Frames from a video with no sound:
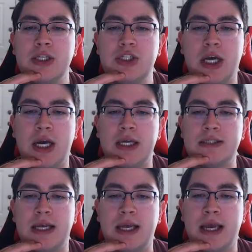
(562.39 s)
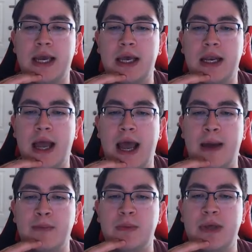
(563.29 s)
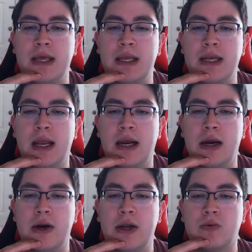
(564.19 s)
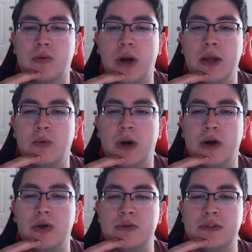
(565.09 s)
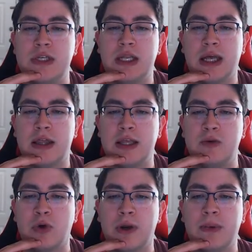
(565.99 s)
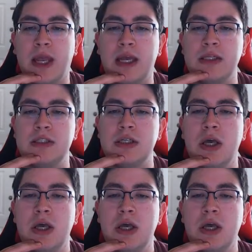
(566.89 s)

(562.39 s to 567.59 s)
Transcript: chest and abdomen area, right where you see like the rib cage,